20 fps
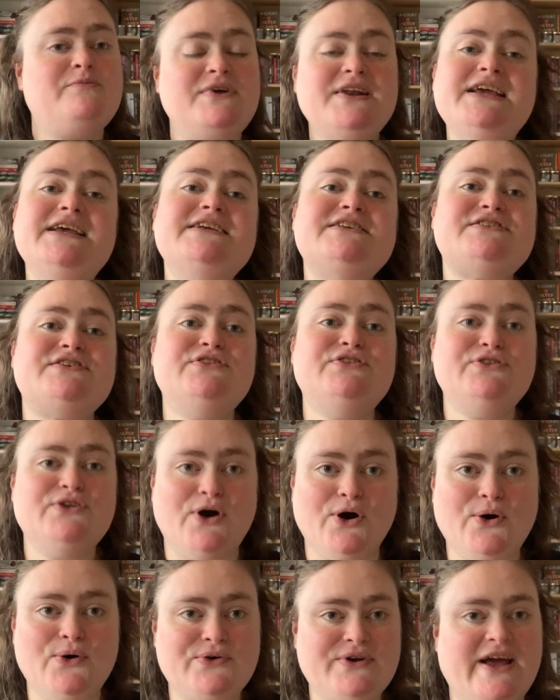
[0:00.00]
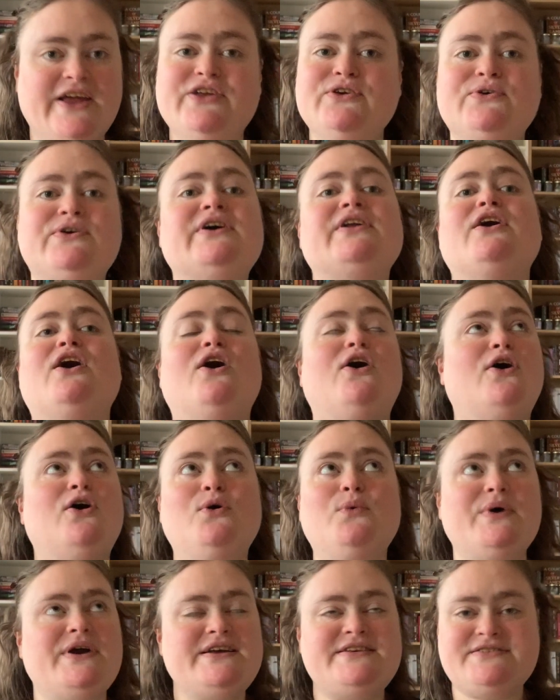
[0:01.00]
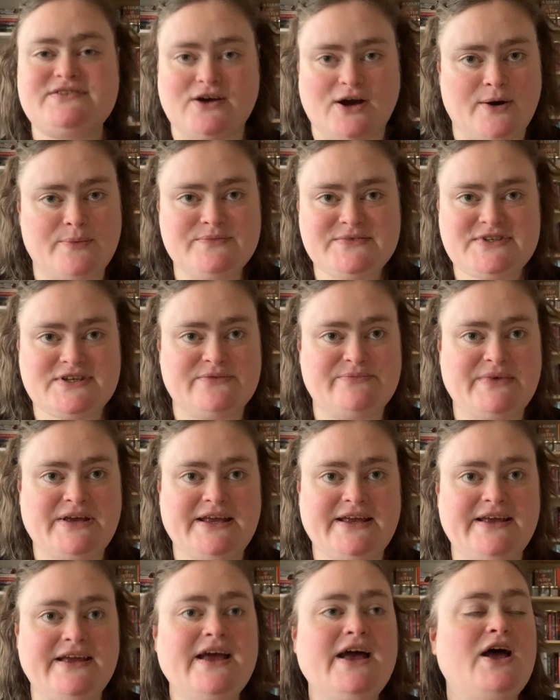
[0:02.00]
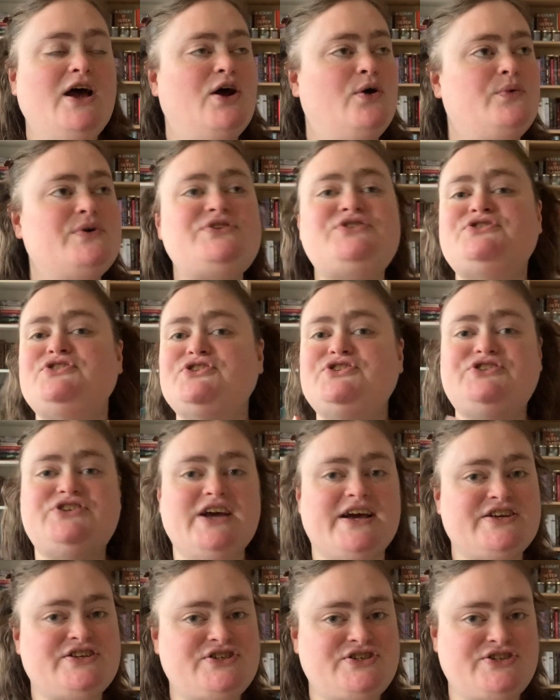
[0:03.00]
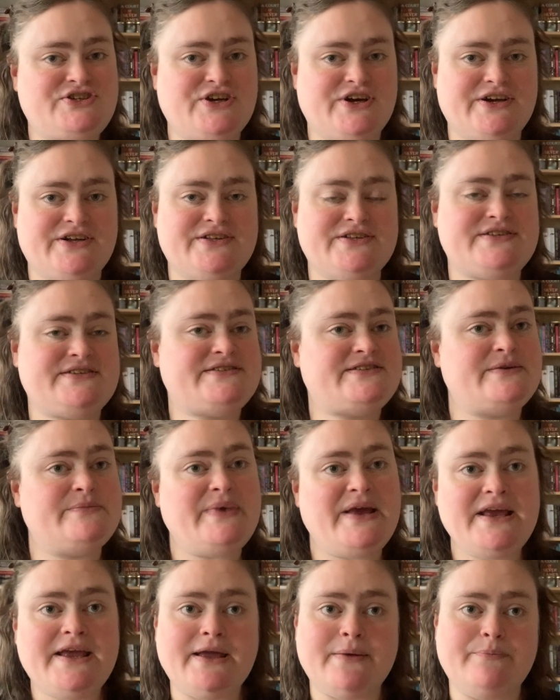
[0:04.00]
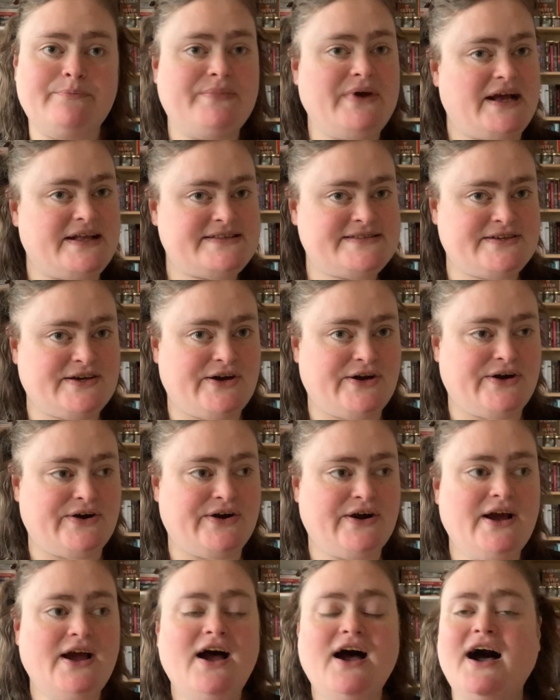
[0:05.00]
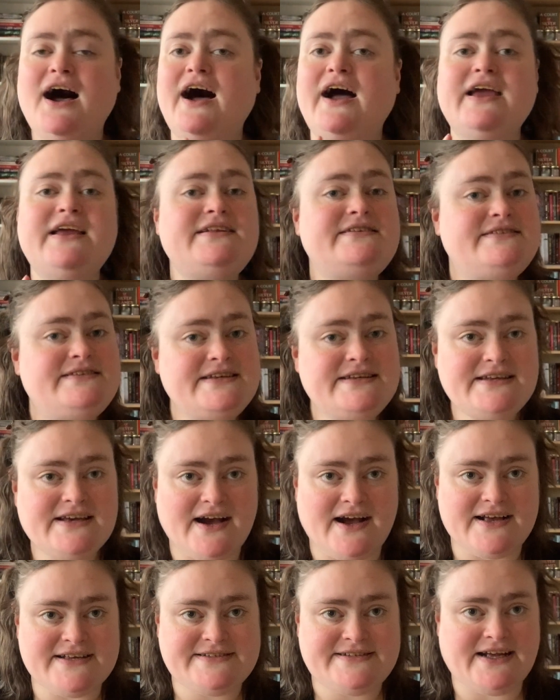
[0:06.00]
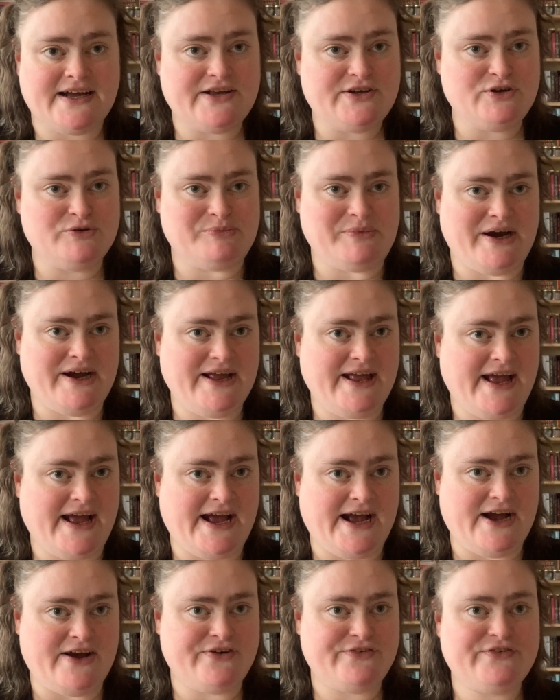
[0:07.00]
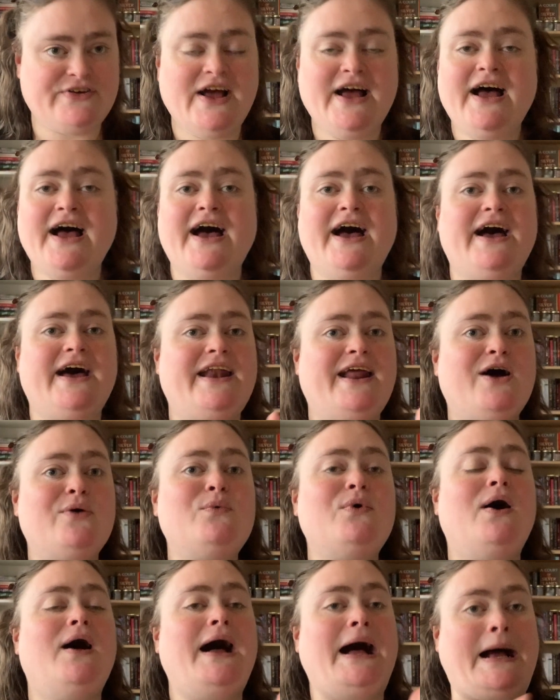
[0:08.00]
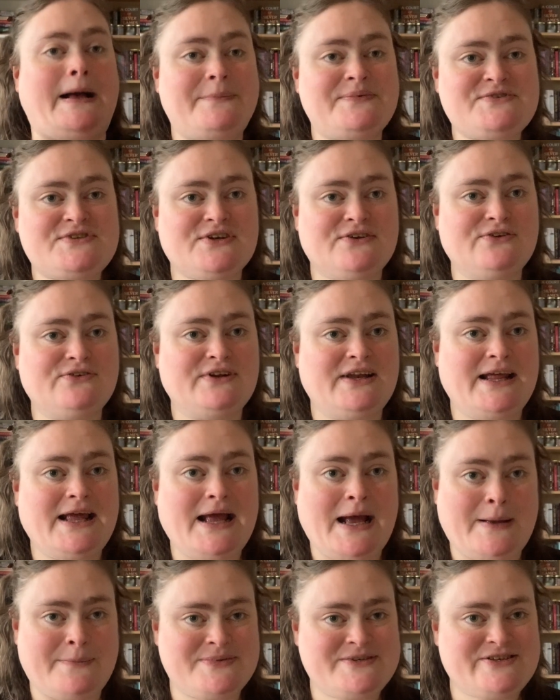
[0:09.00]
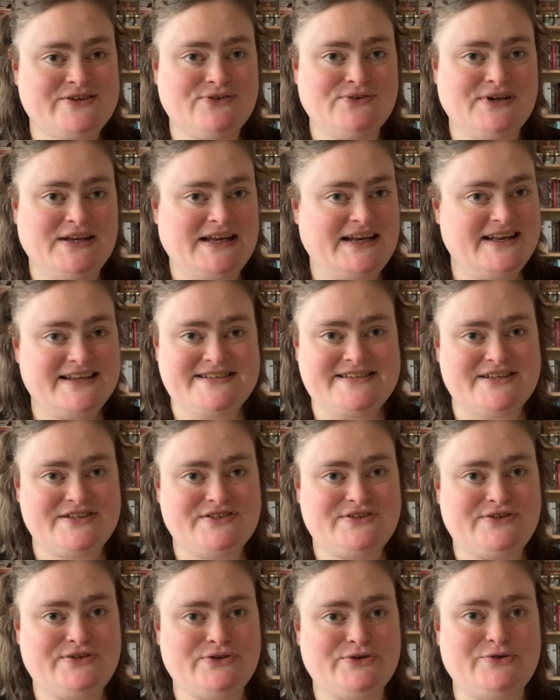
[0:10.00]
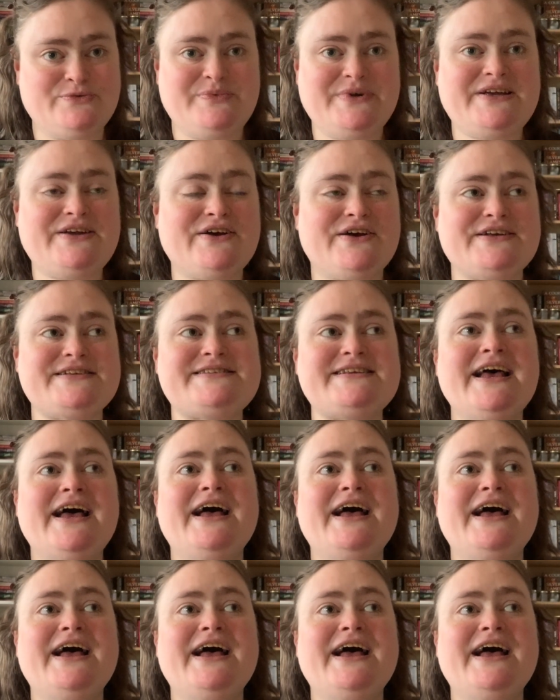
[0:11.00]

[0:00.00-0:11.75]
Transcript: Please know that you can always come to me with suggestions to make it better, ideas that you might have, and I will absolutely, absolutely listen to you because